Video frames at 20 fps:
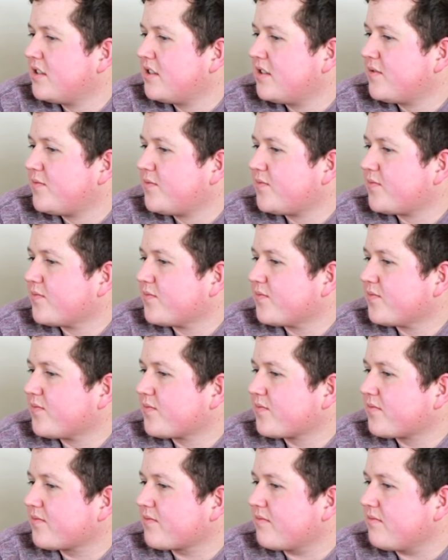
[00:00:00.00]

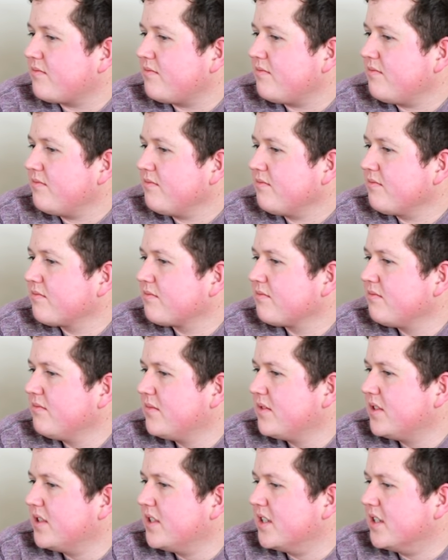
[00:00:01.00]

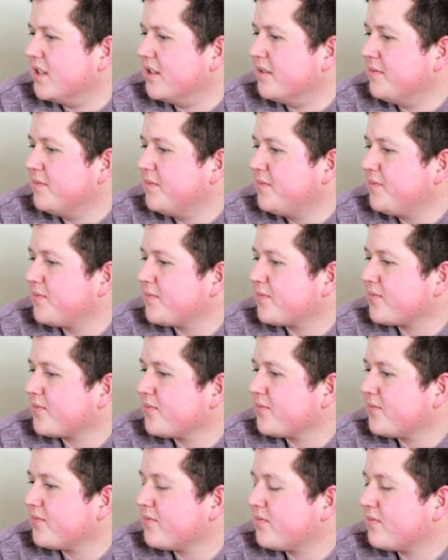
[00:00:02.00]

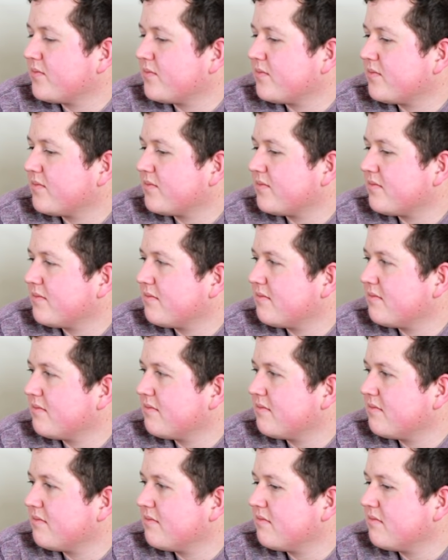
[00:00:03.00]

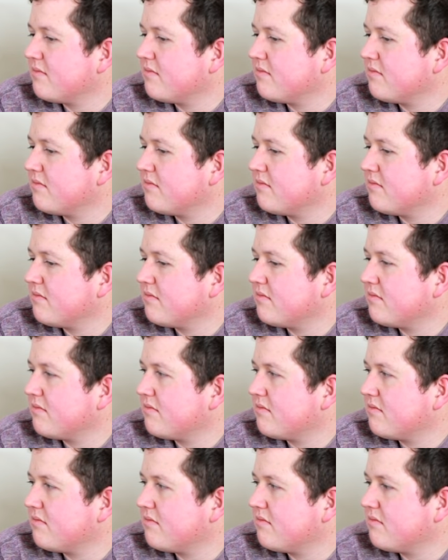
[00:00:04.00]

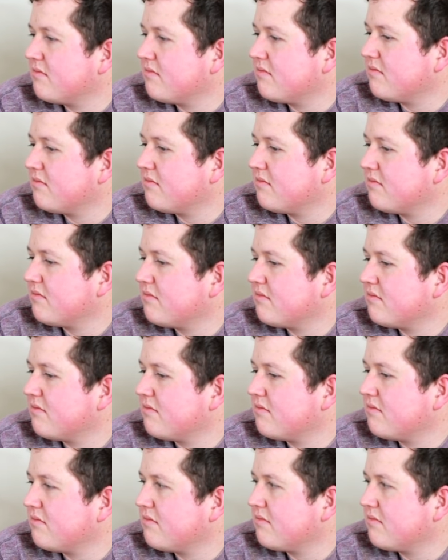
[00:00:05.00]

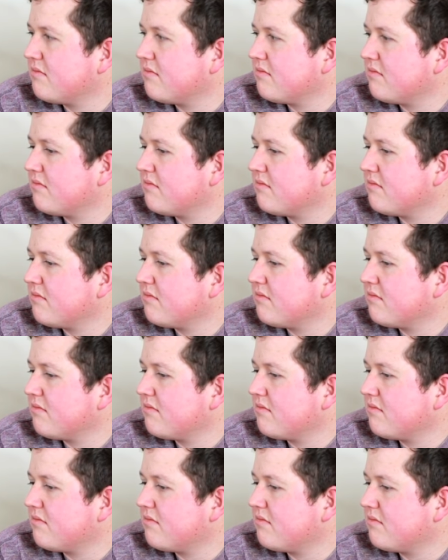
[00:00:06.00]

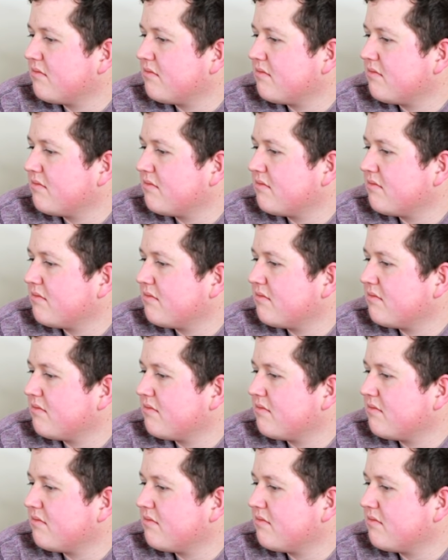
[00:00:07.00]
No words are spoken by the person on screen.